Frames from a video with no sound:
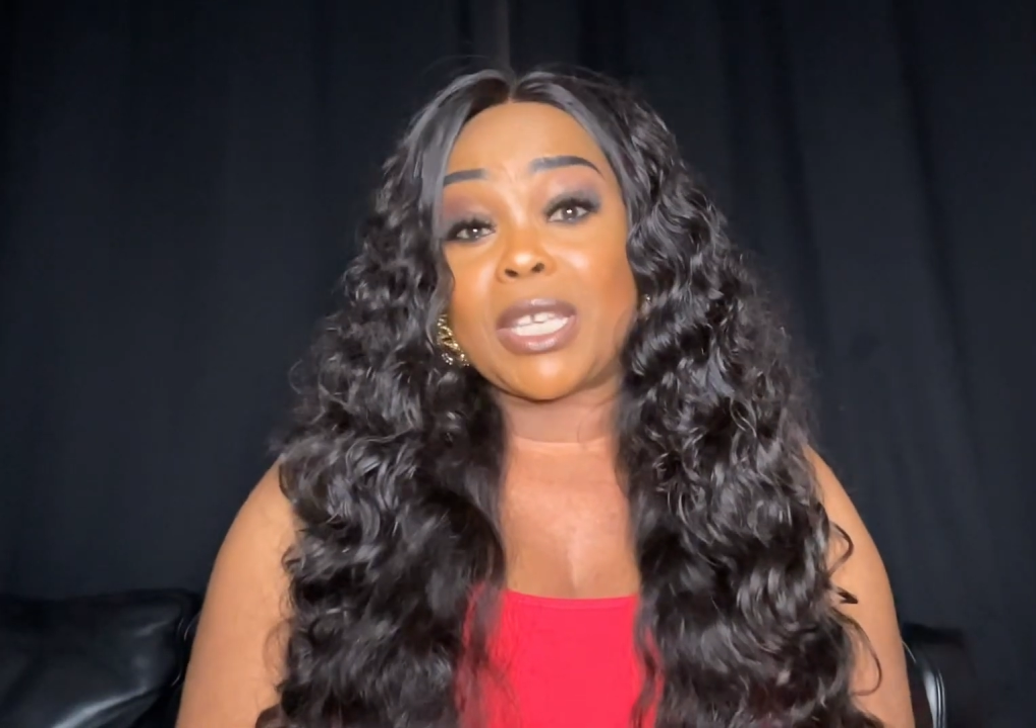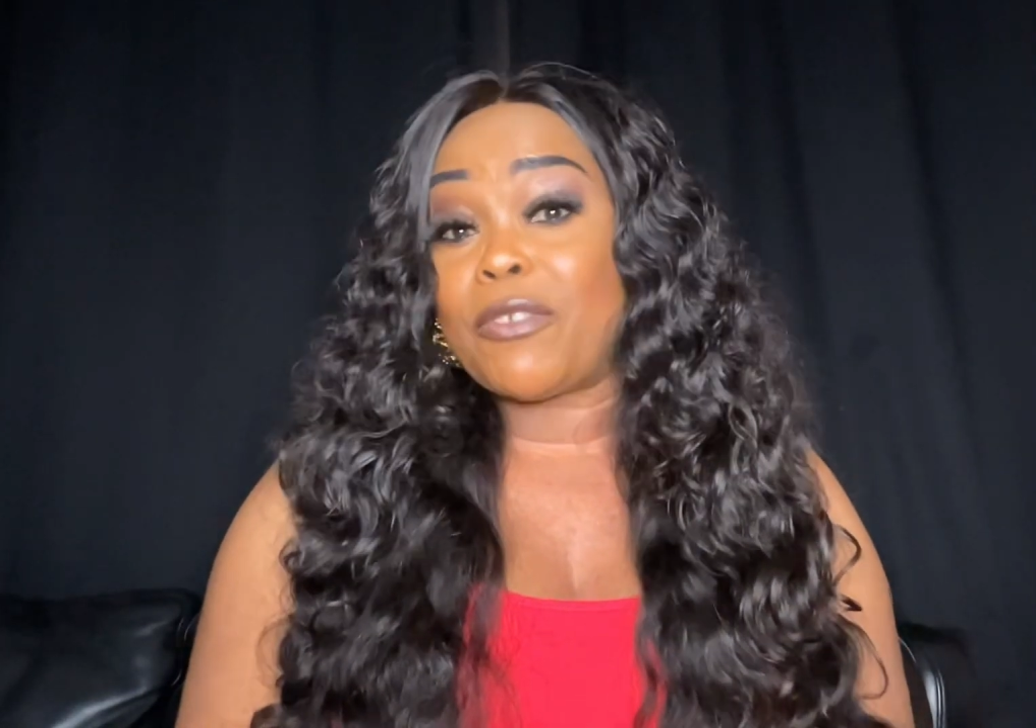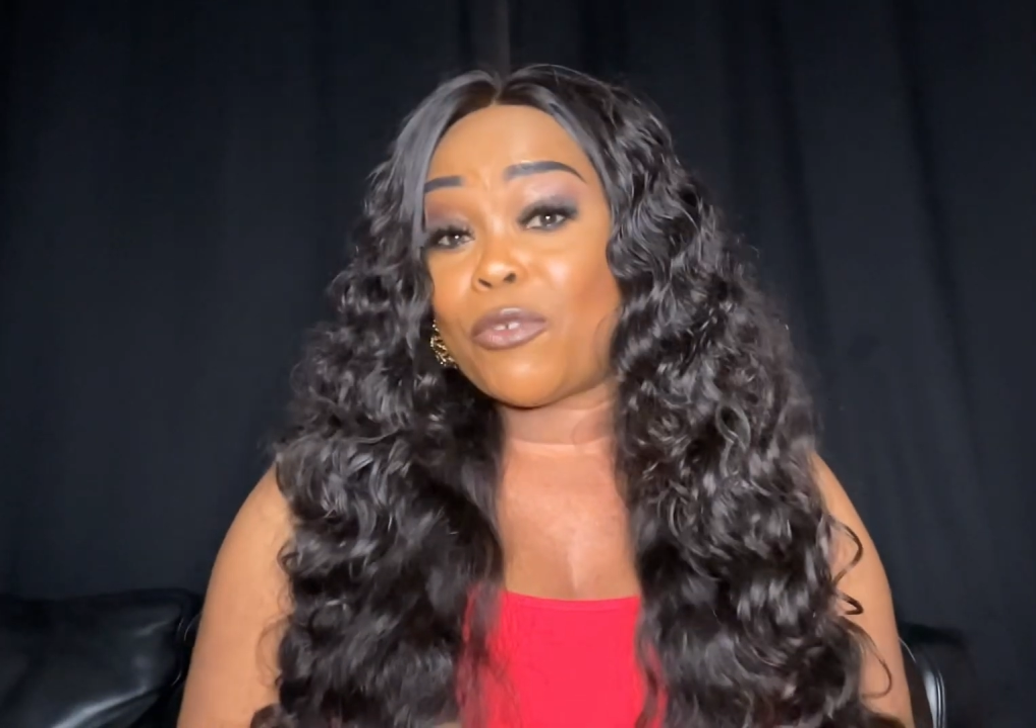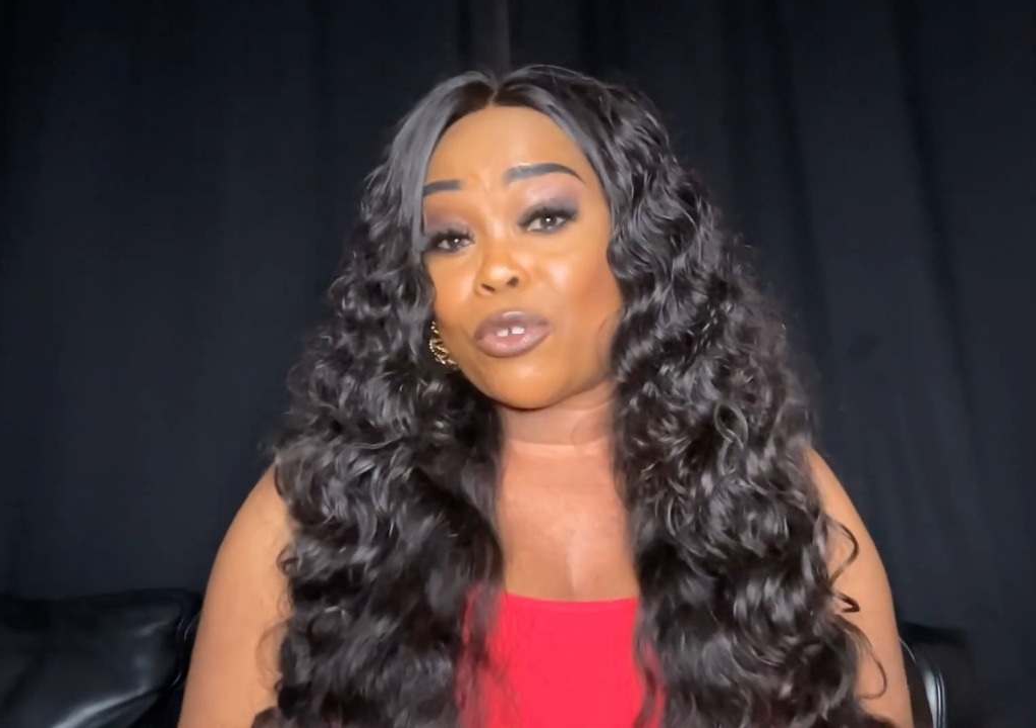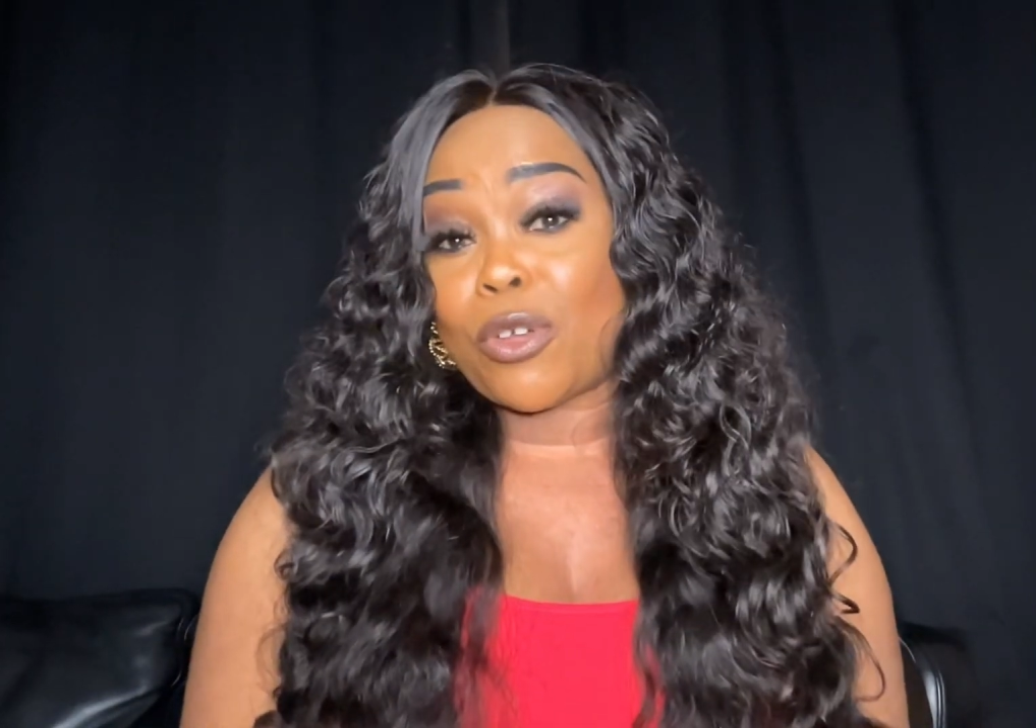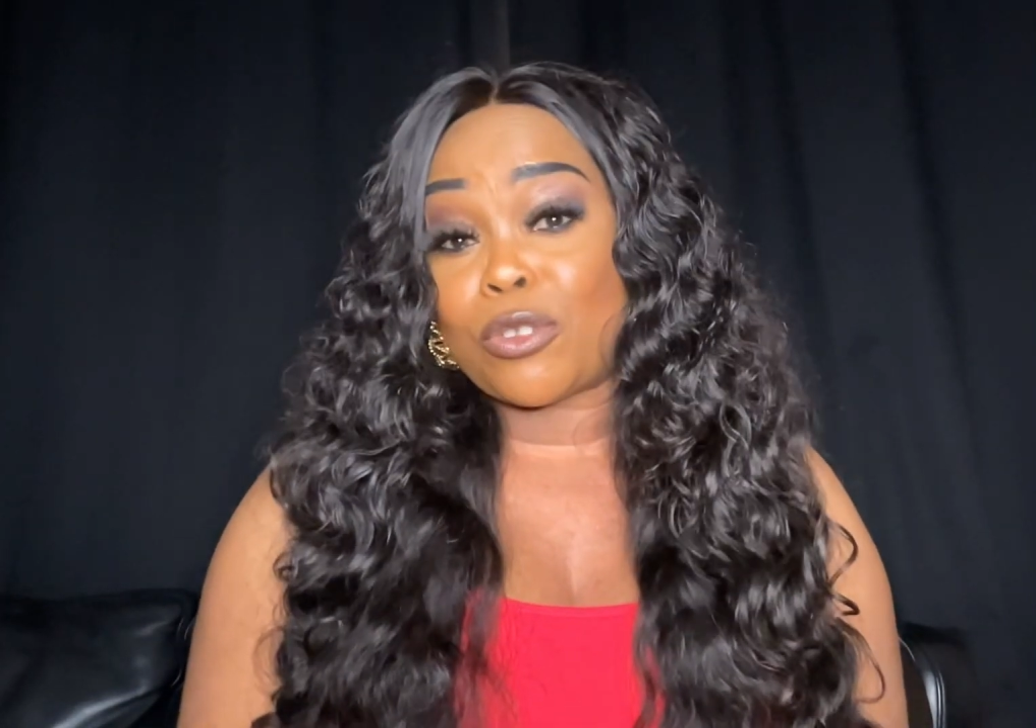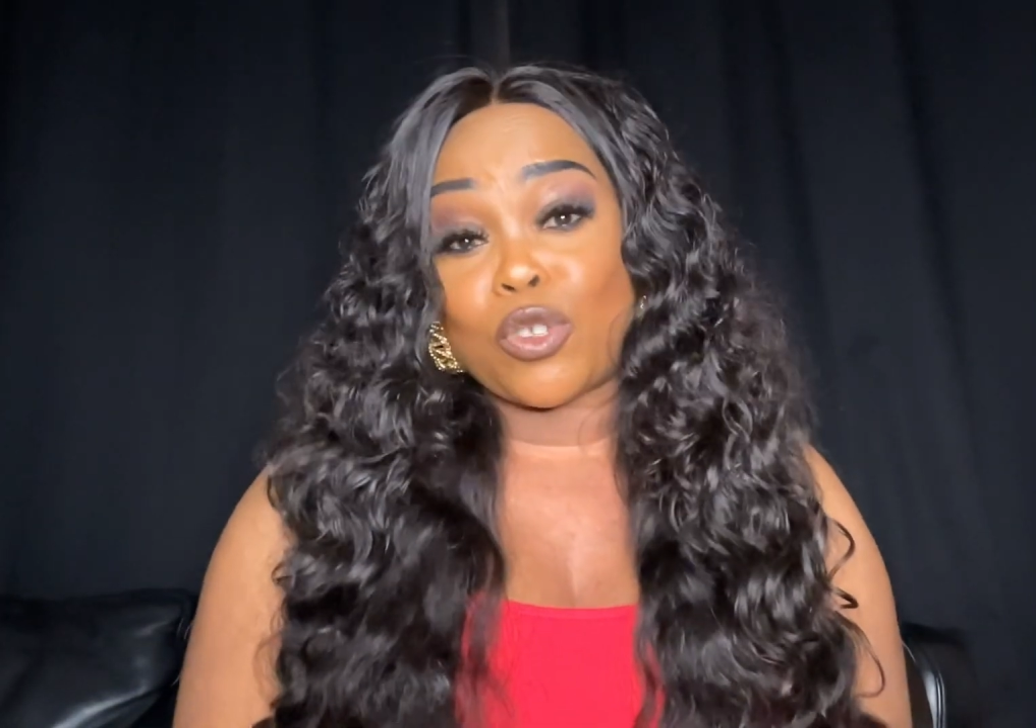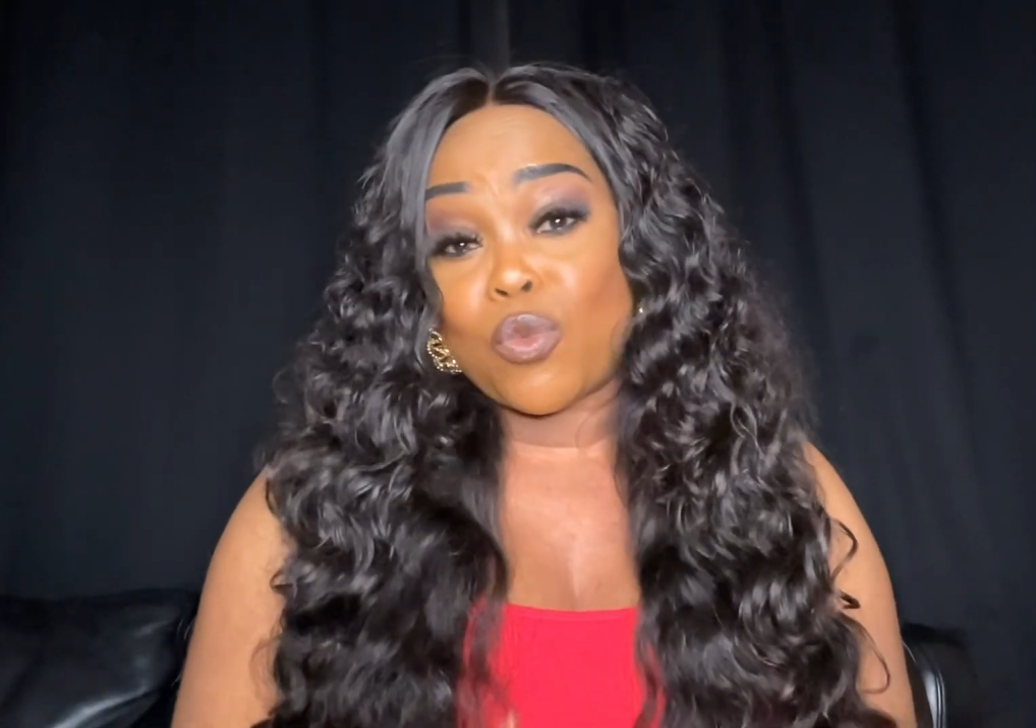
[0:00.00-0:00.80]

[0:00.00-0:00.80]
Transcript: If you don't, you